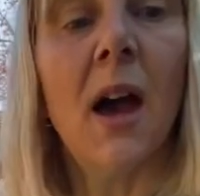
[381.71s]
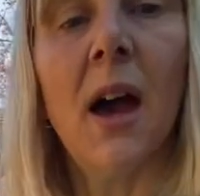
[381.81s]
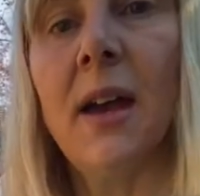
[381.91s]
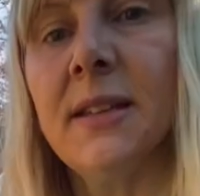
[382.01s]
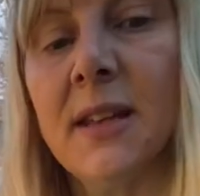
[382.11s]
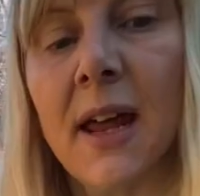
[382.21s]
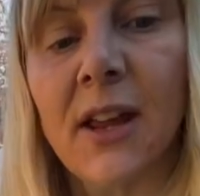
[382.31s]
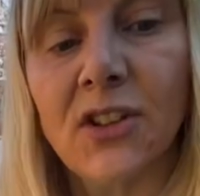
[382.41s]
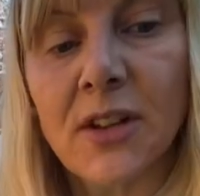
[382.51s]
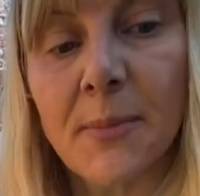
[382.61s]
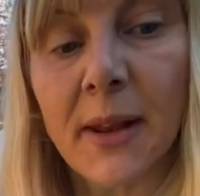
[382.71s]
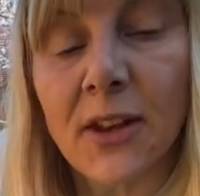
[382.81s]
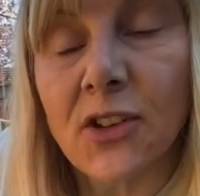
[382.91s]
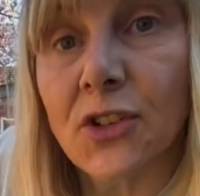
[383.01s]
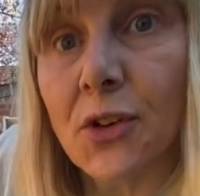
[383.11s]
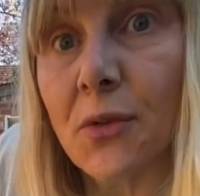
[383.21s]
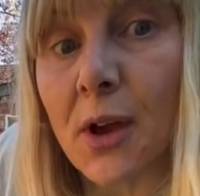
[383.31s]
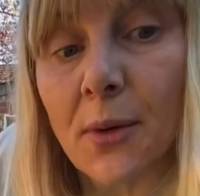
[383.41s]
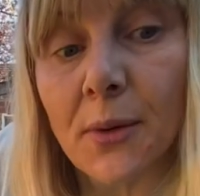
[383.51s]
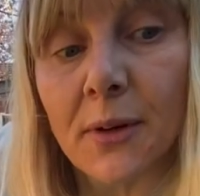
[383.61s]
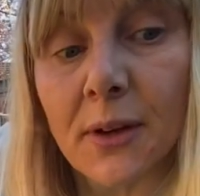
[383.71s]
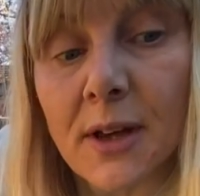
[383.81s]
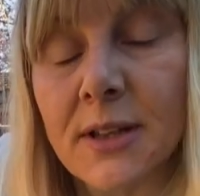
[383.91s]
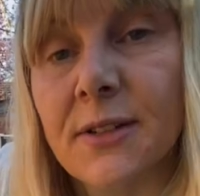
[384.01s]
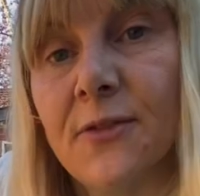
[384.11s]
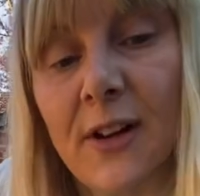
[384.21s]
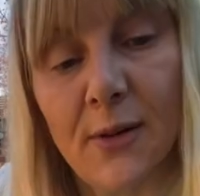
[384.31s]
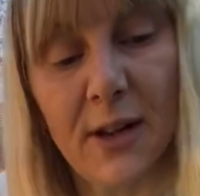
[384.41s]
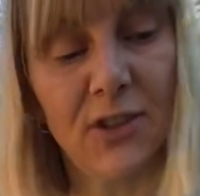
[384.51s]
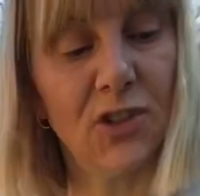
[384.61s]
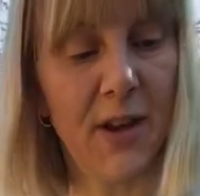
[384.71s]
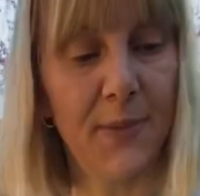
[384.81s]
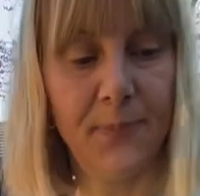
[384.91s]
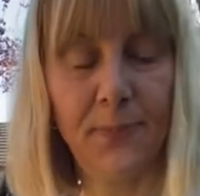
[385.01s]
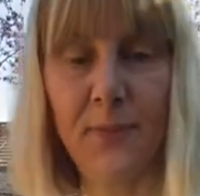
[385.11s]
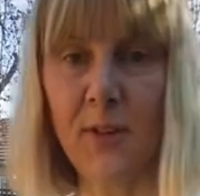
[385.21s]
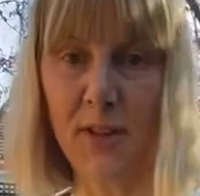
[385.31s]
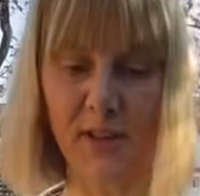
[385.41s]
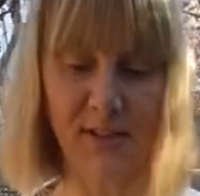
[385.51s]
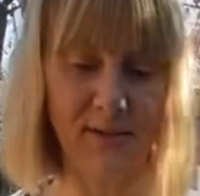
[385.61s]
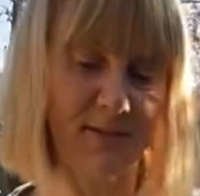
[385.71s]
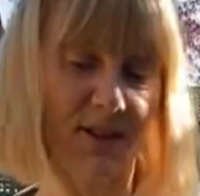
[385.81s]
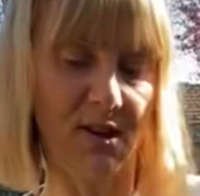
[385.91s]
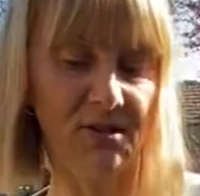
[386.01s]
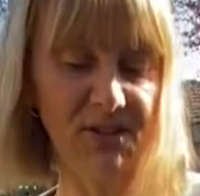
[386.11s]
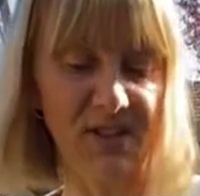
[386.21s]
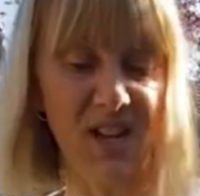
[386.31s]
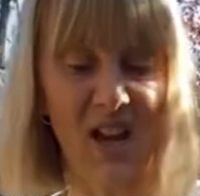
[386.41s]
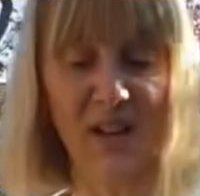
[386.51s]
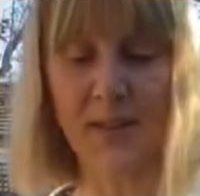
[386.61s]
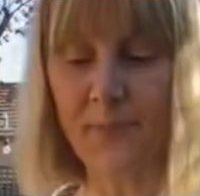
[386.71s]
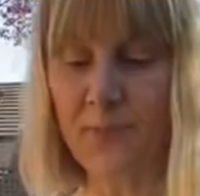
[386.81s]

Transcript: I didn't actually manage to grow a sunflower last year because they all just died.